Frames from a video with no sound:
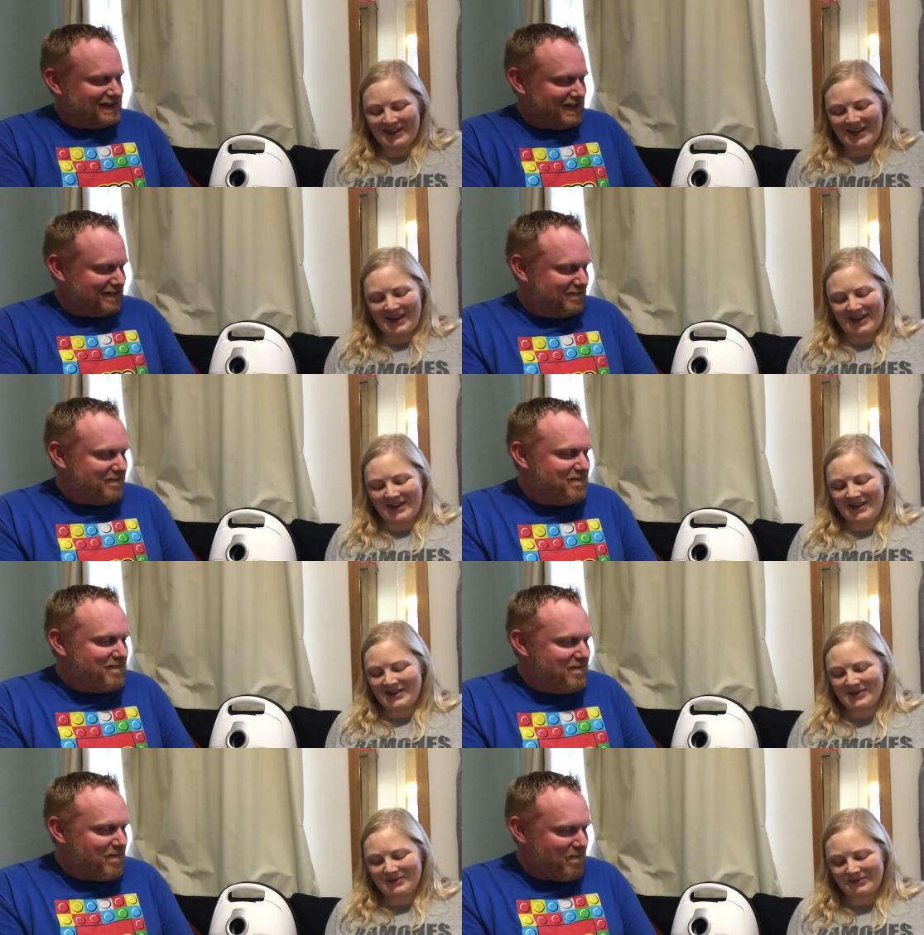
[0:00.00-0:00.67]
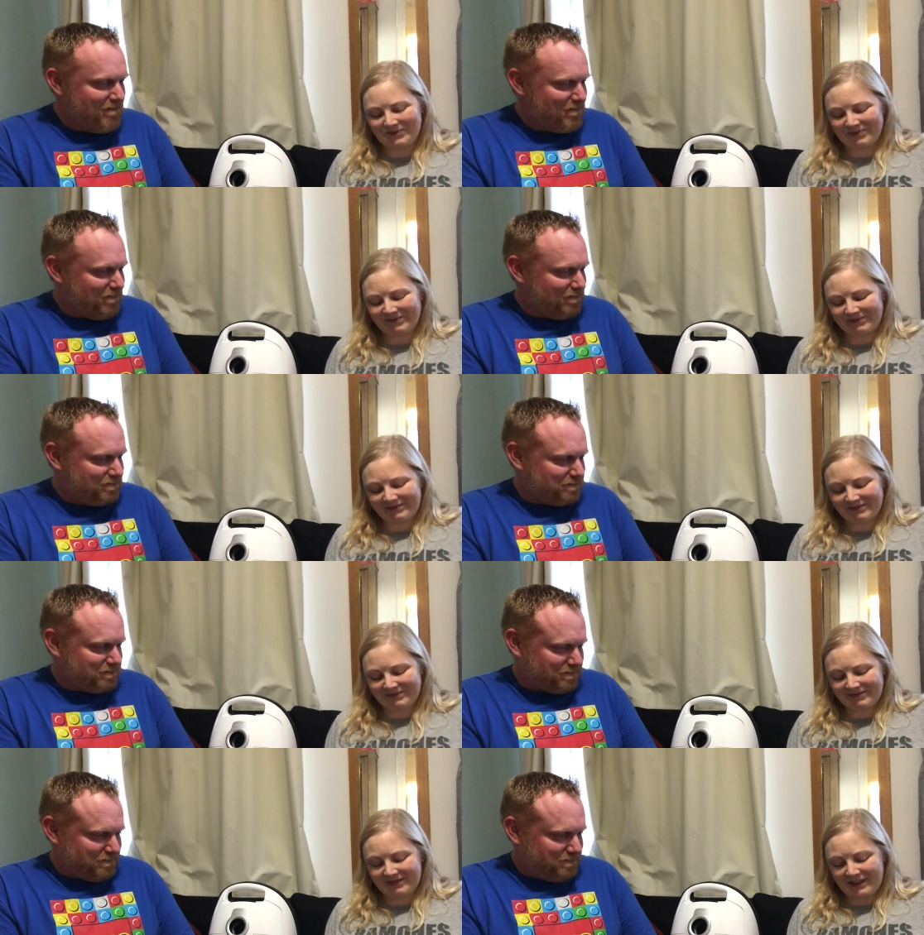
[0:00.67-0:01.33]
Speaker 1: Yeah.
Speaker 2: Um.
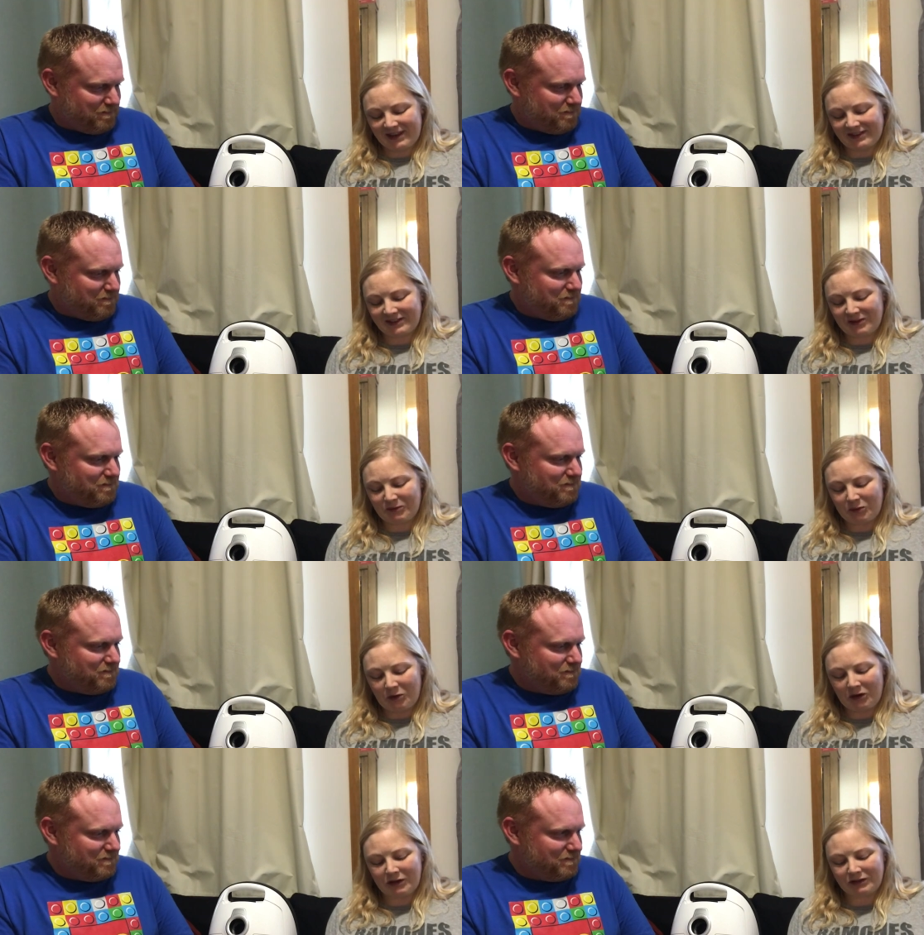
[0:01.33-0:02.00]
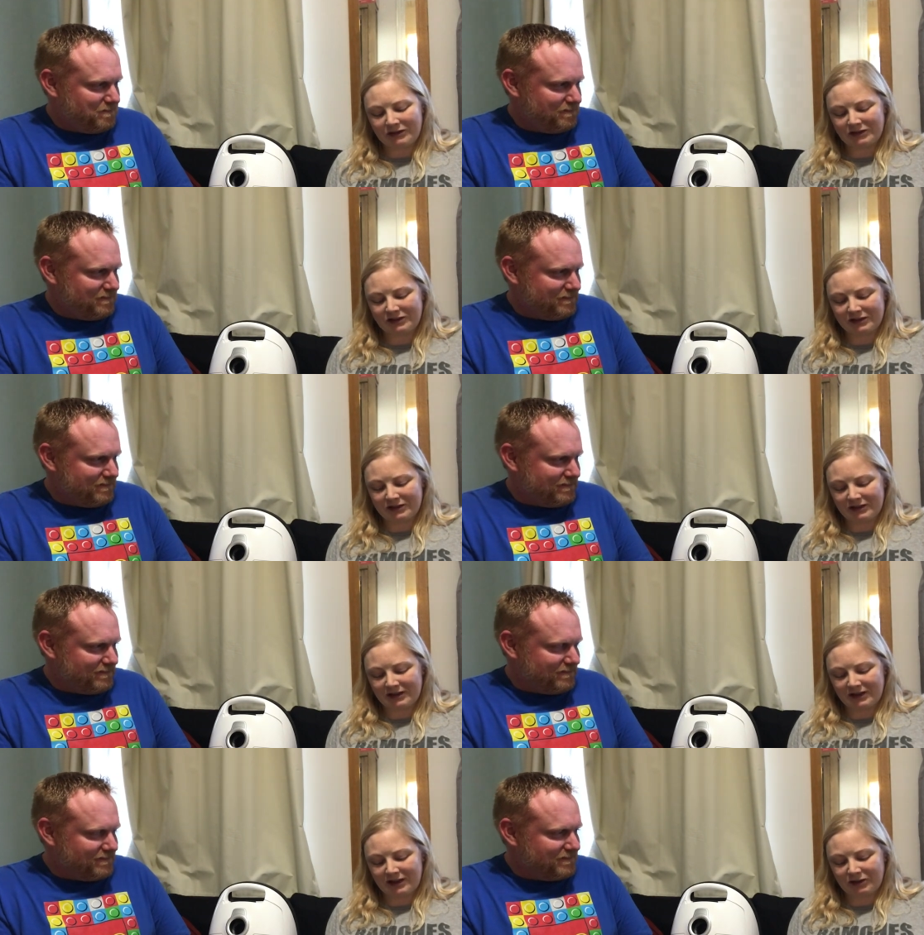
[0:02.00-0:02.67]
So what
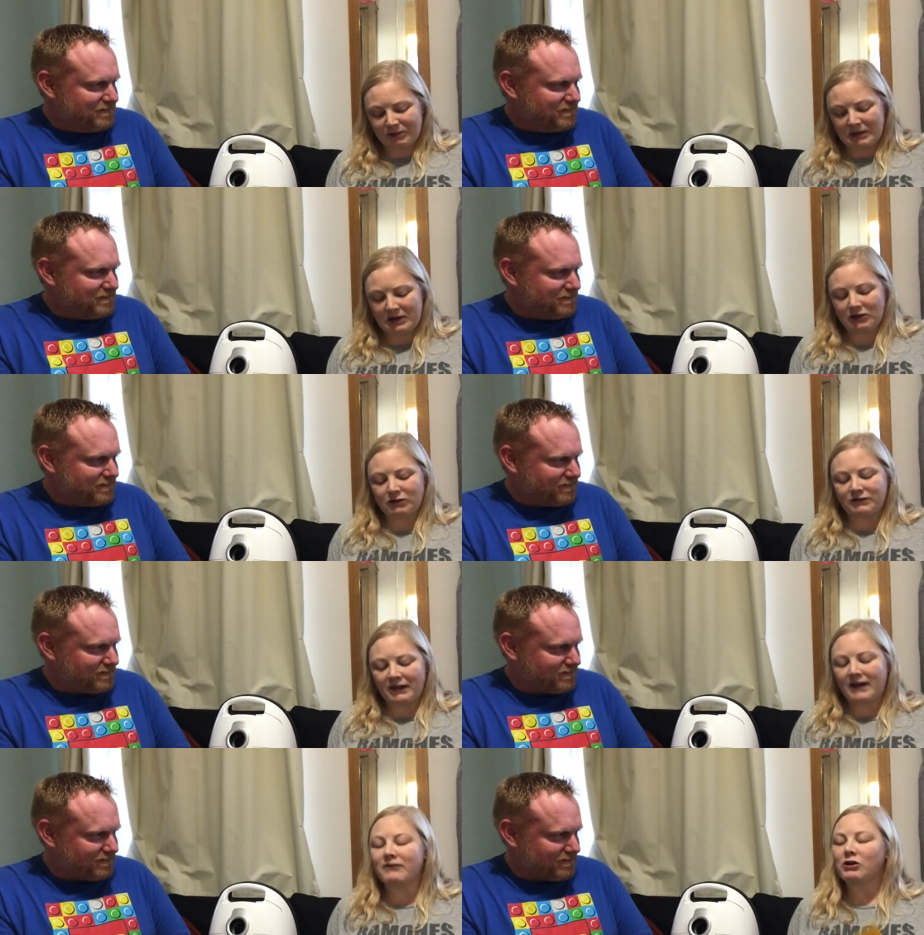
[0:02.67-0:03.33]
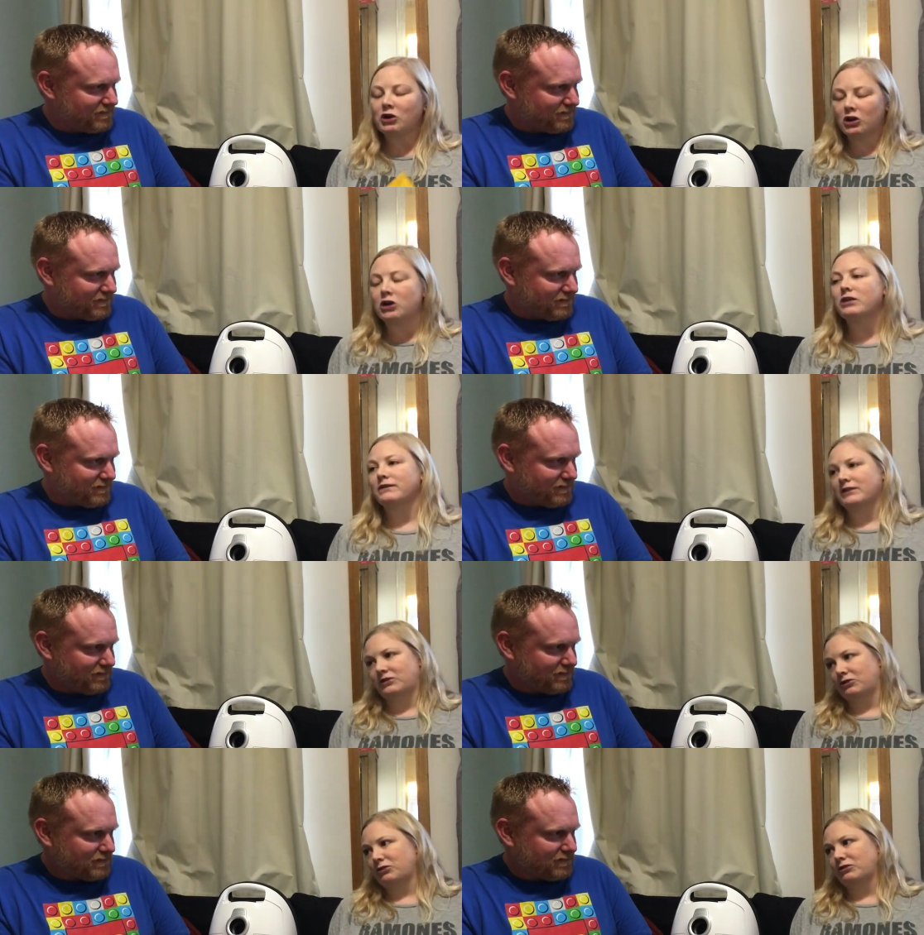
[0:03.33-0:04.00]
has been your favourite Hoover
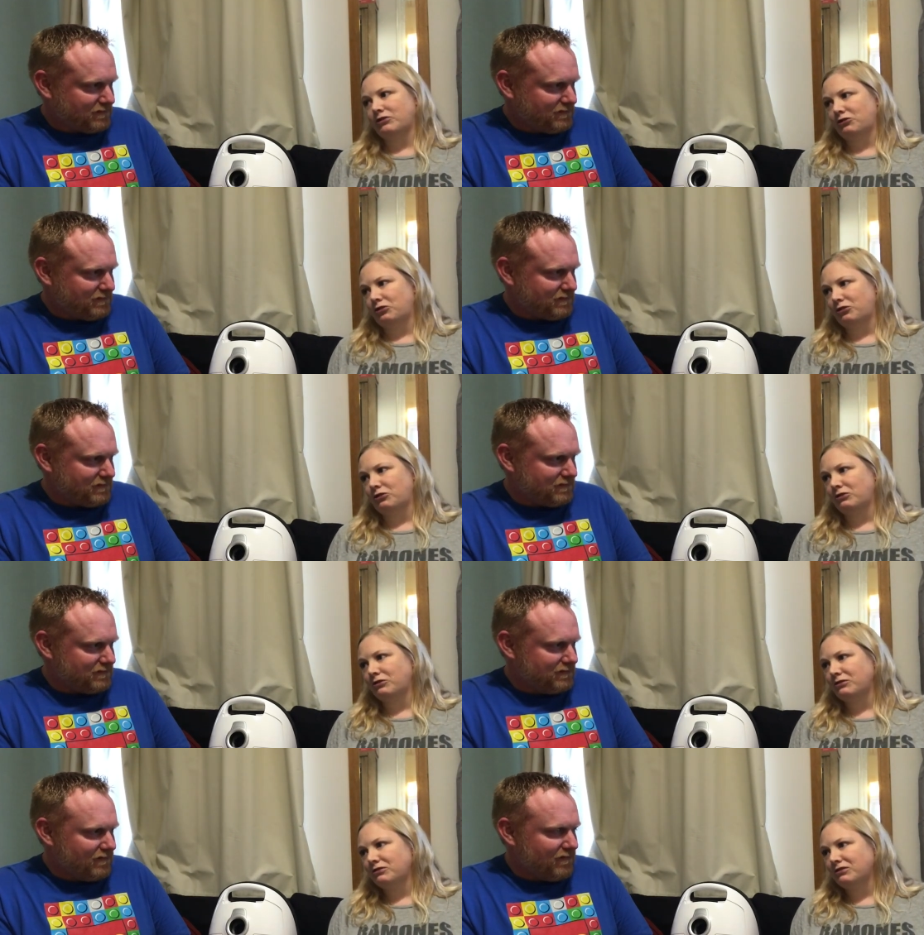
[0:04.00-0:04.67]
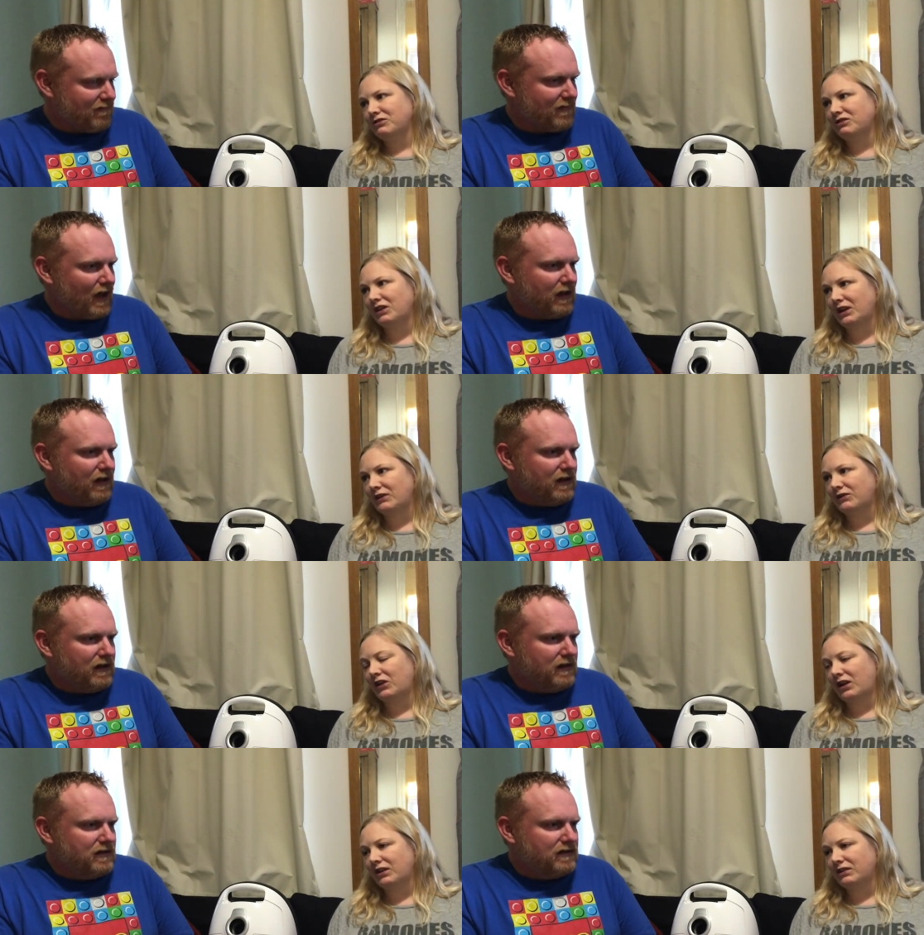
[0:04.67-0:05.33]
to restore that
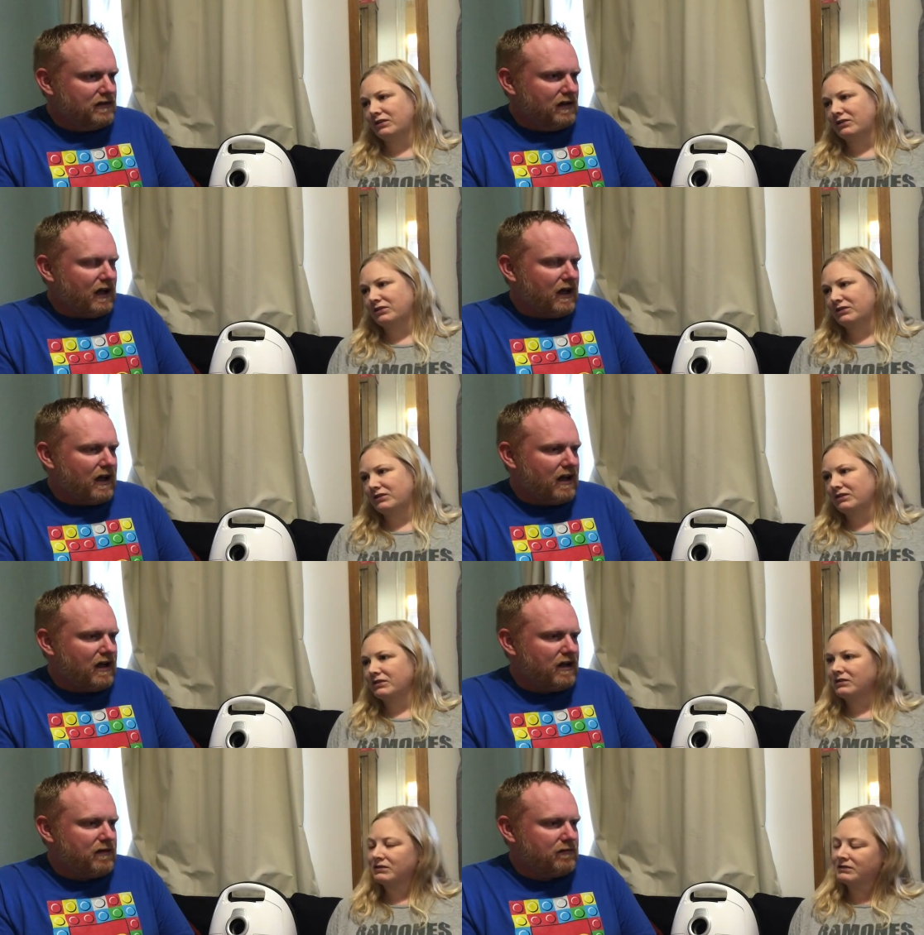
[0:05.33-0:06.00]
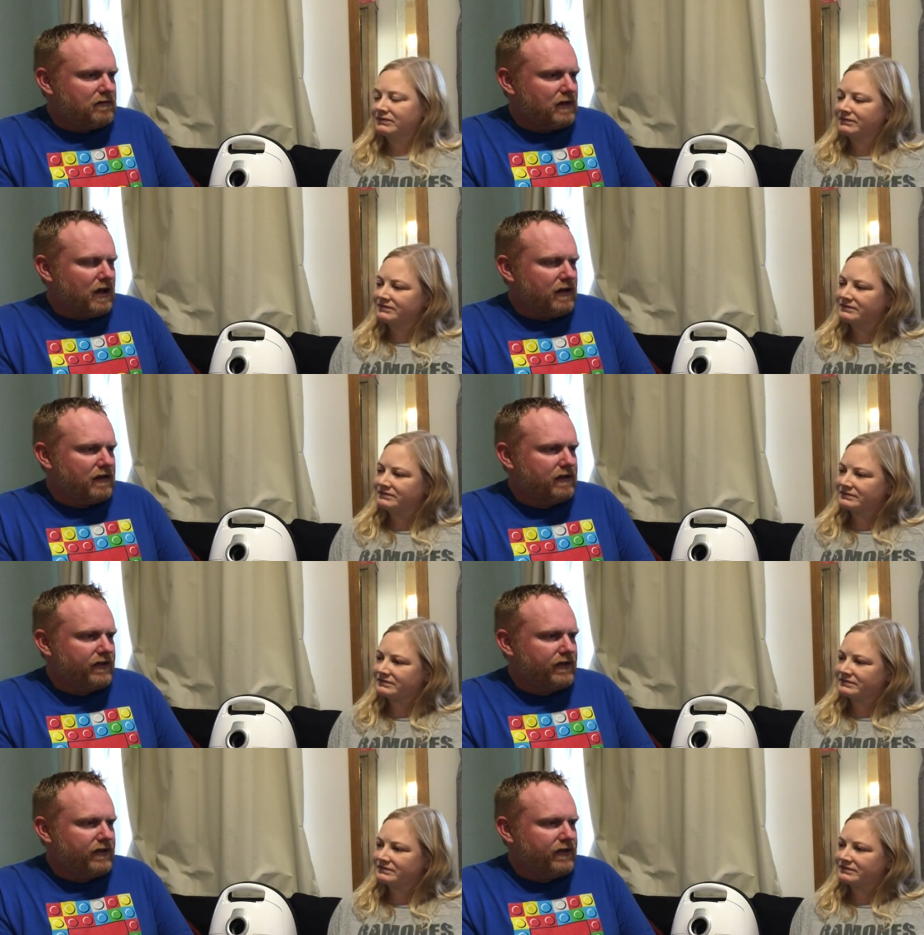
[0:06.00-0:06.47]
you've done?
Speaker 1: Um,